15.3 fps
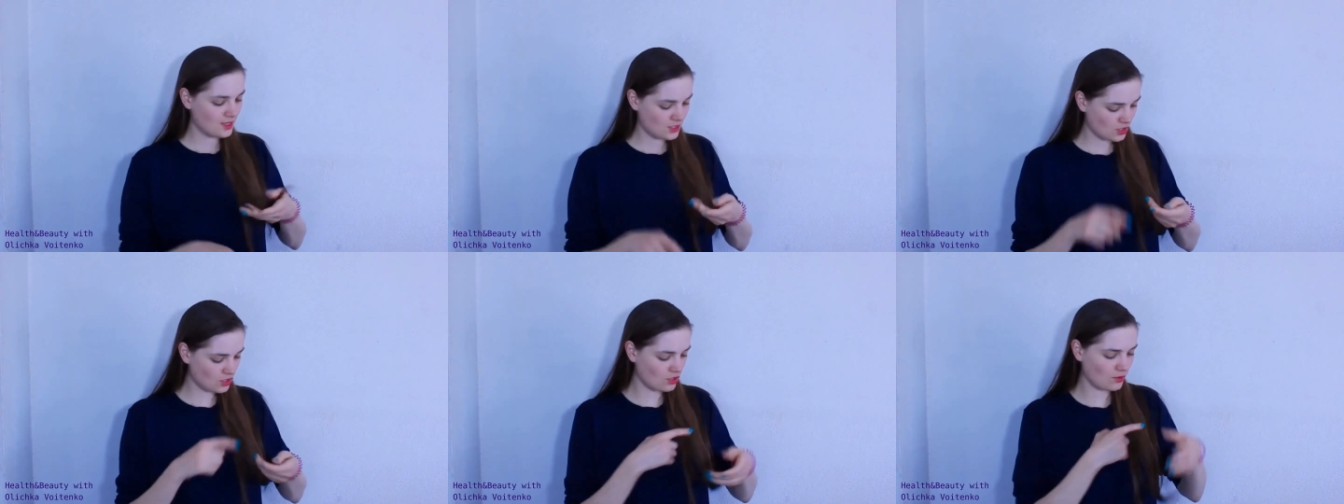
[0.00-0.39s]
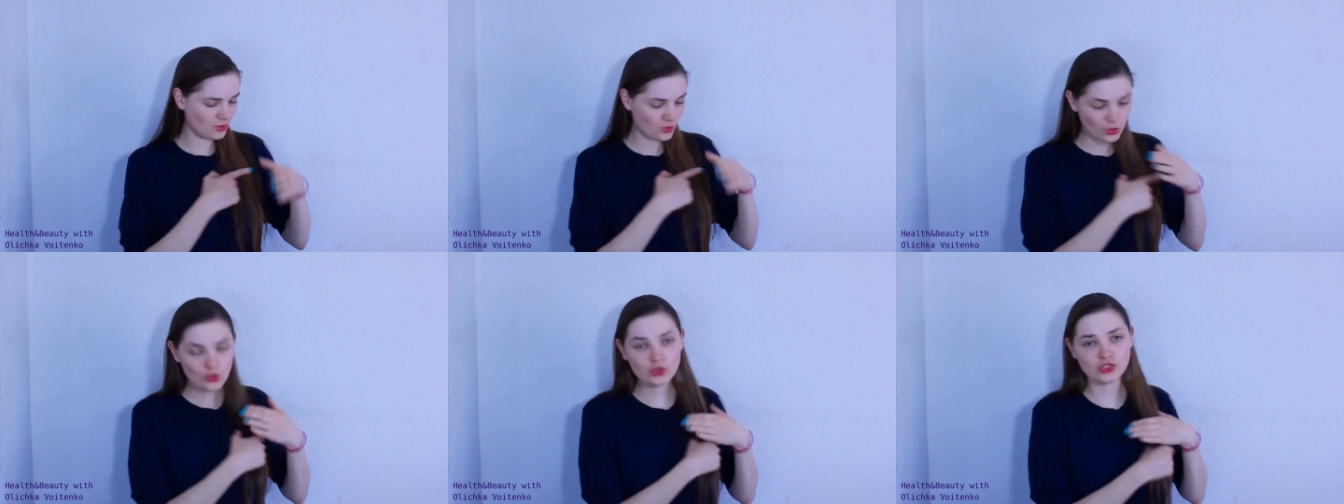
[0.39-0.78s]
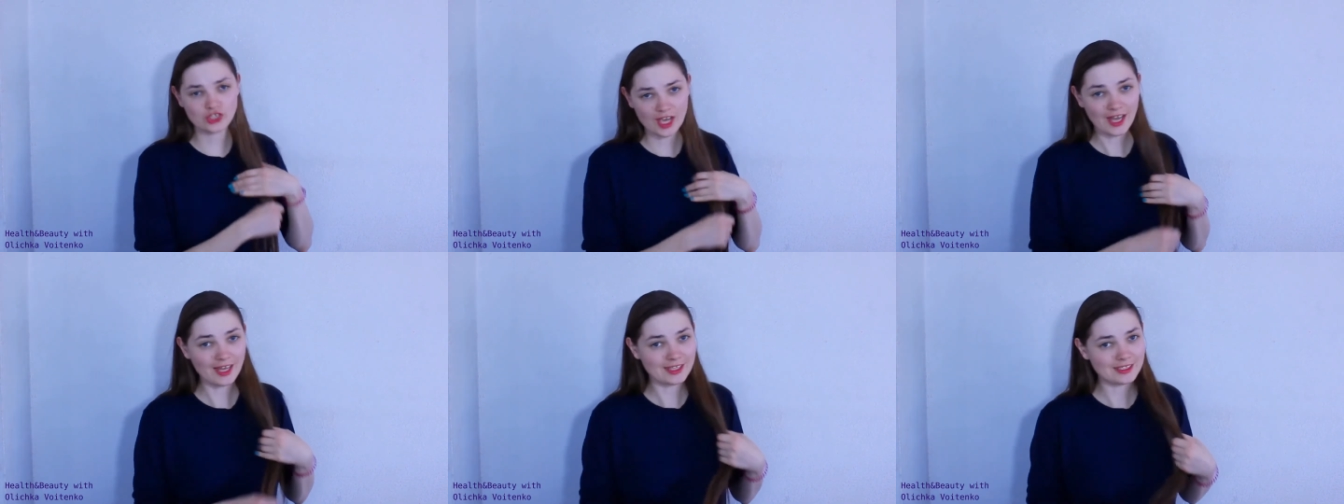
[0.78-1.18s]
So you
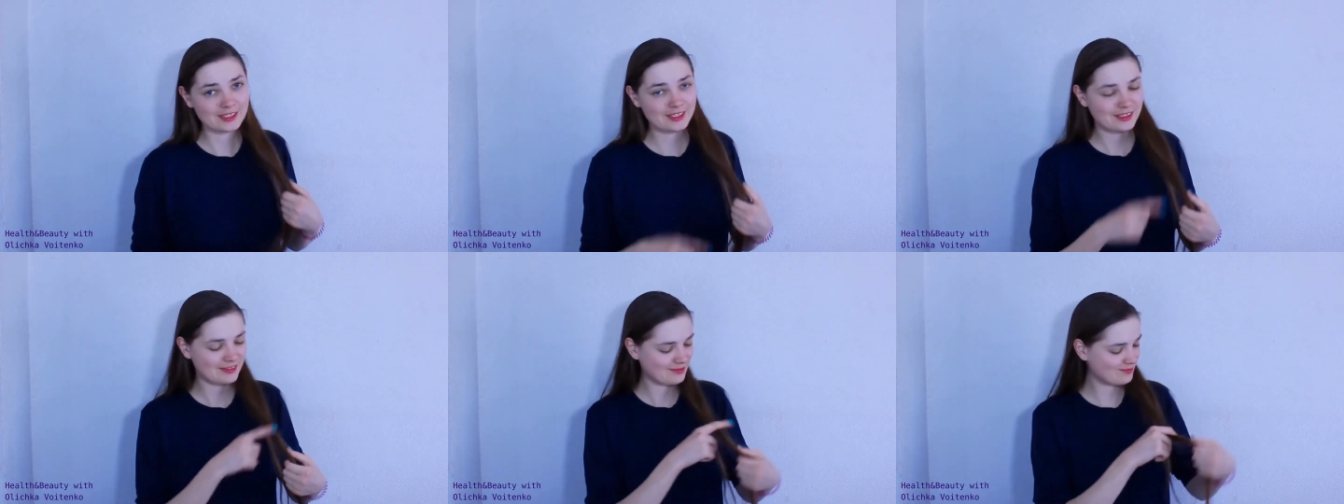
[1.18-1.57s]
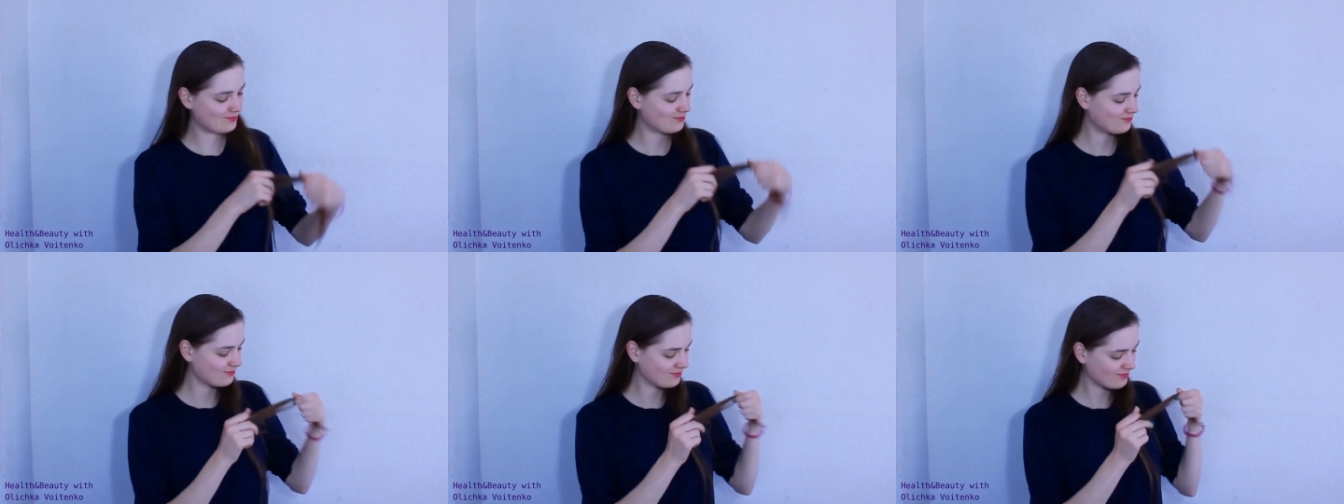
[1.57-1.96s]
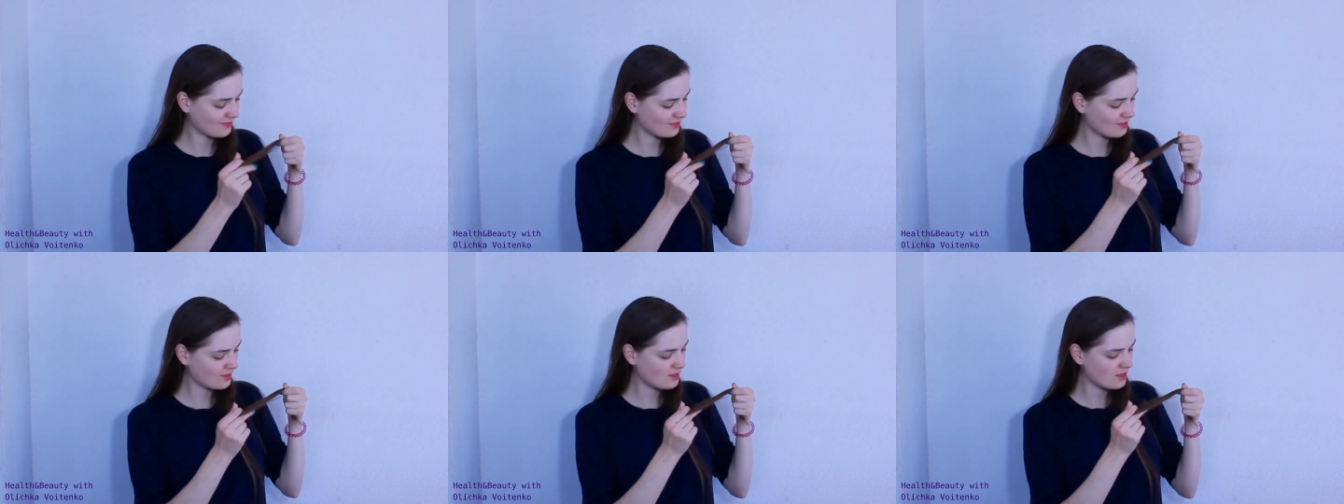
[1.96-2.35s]
just
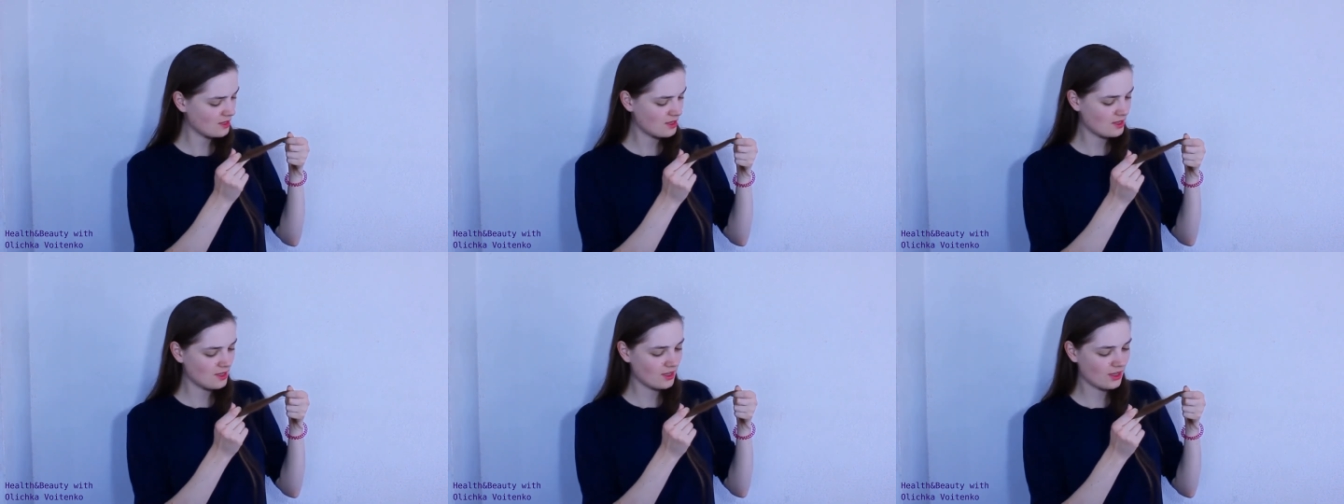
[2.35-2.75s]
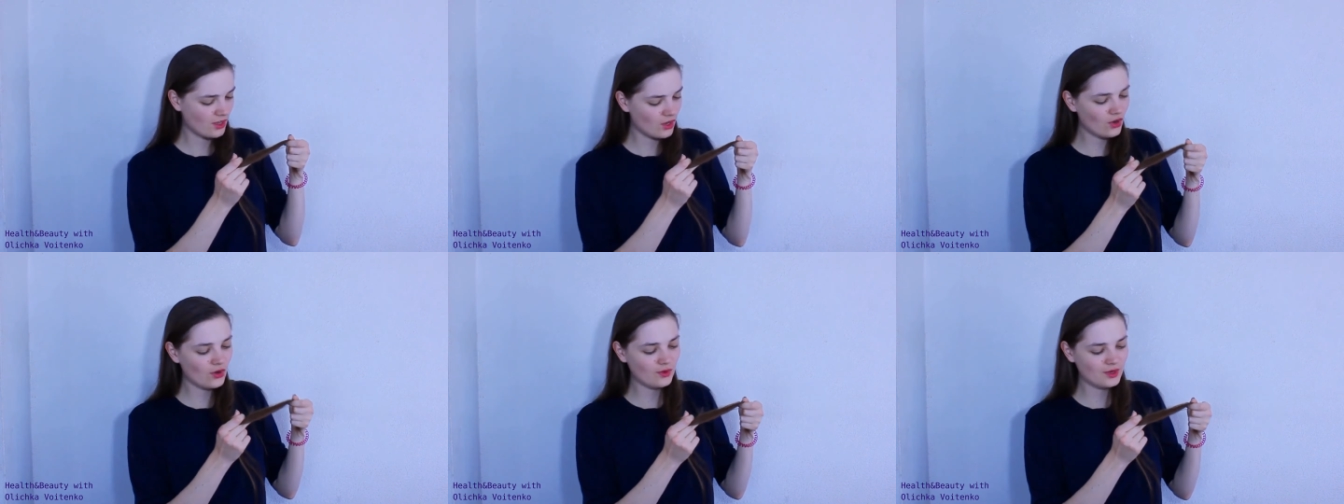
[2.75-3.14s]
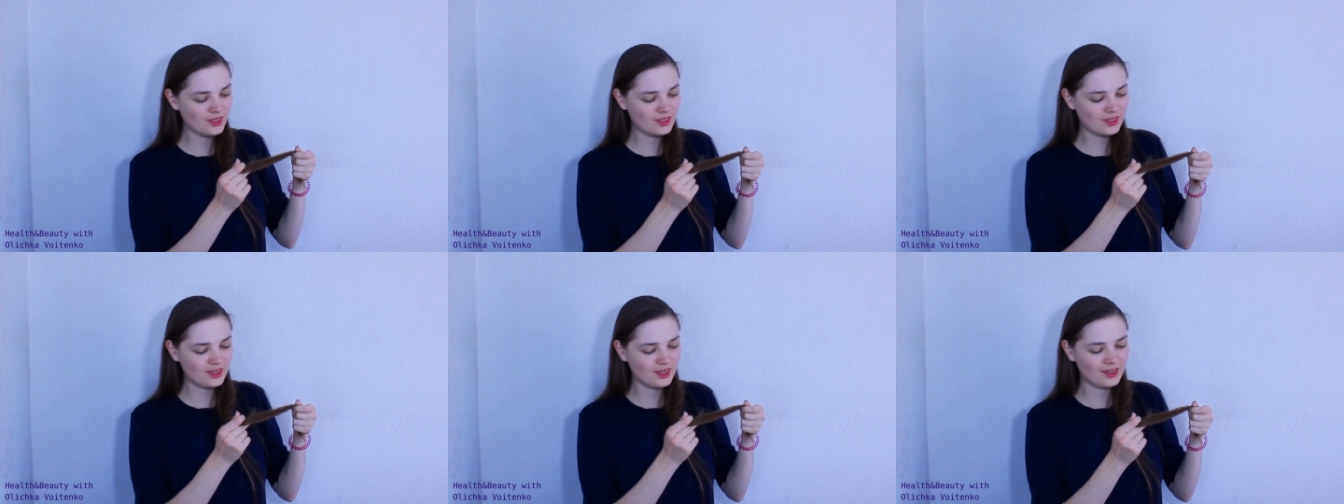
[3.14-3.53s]

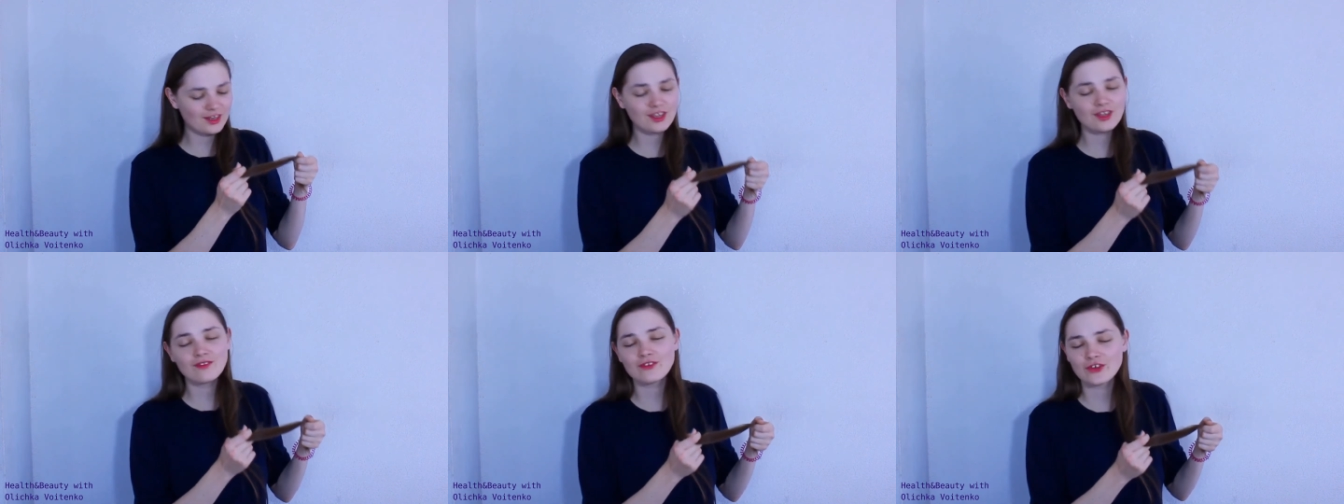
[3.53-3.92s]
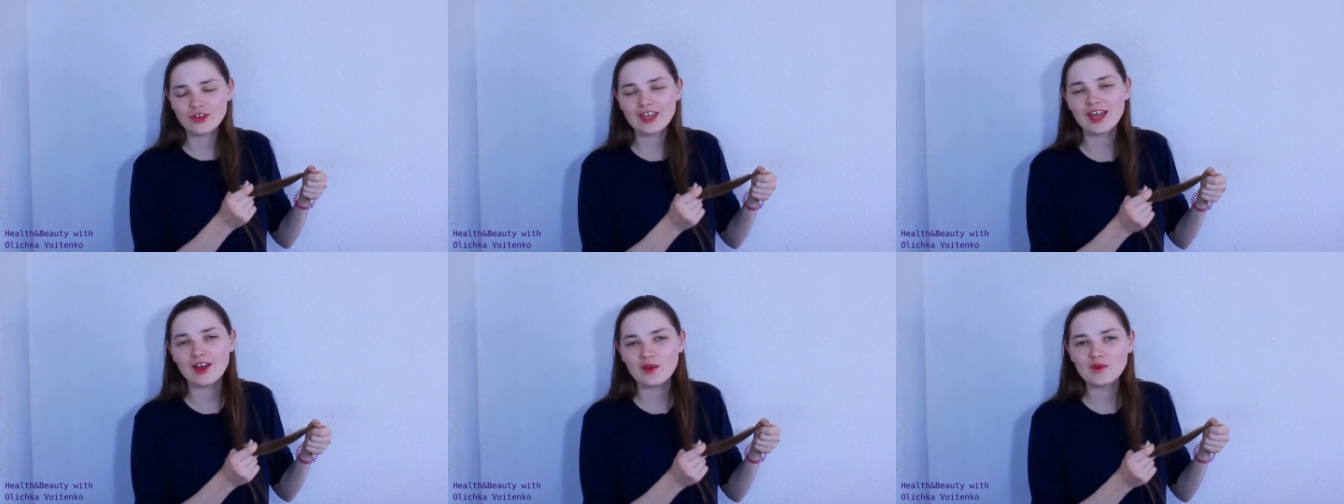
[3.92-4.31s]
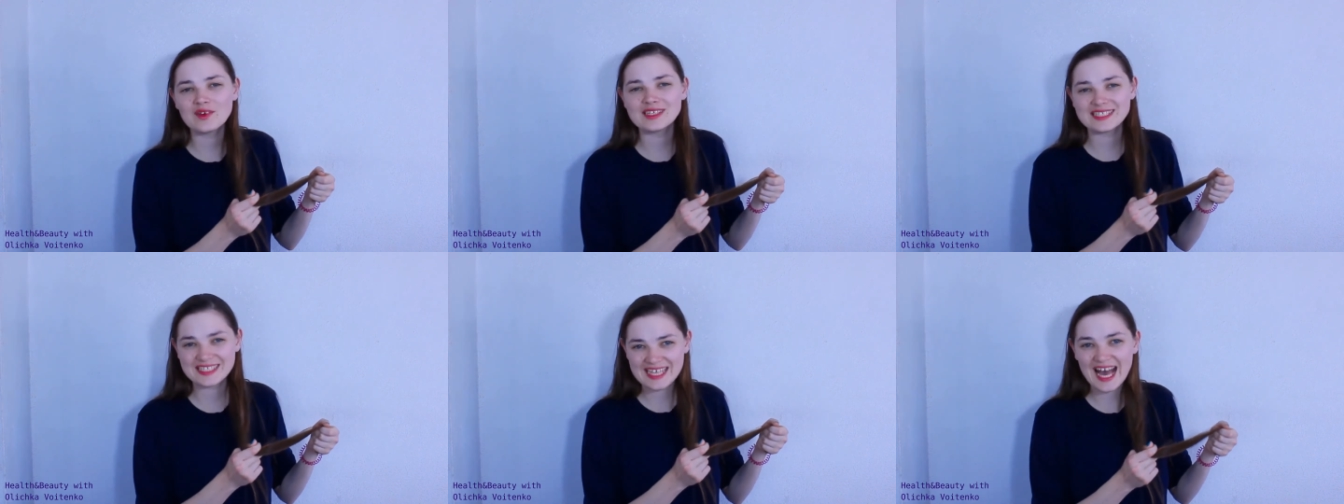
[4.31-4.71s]
going and if you have
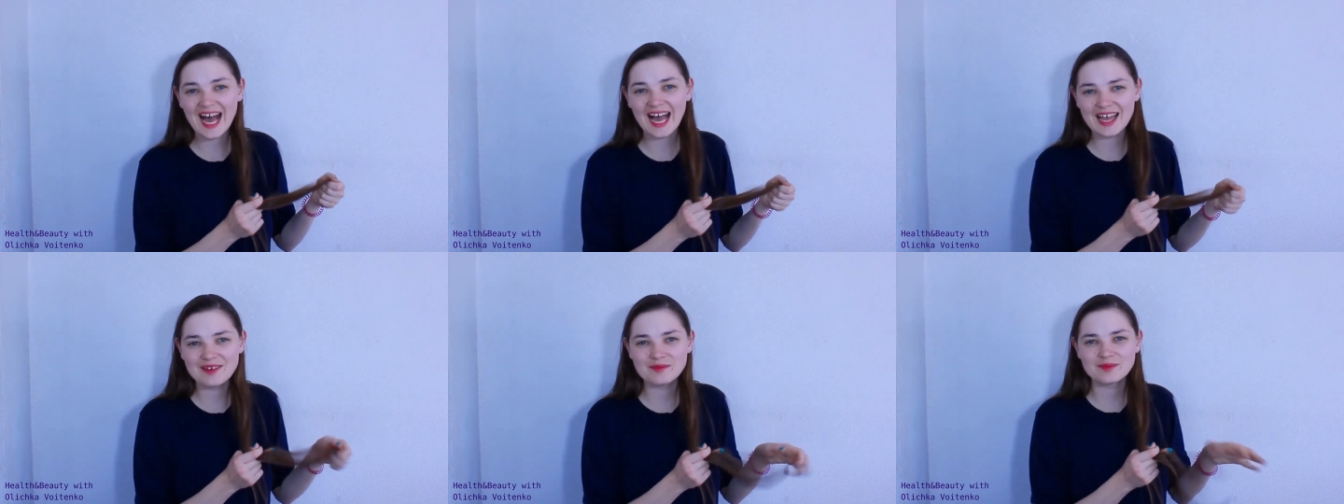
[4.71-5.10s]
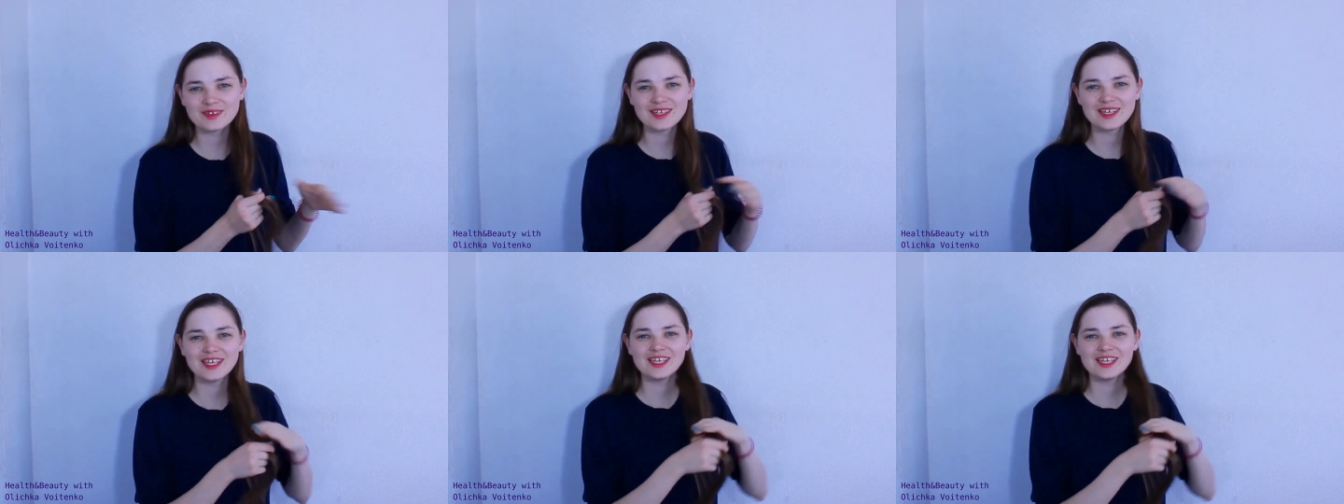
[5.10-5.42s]
time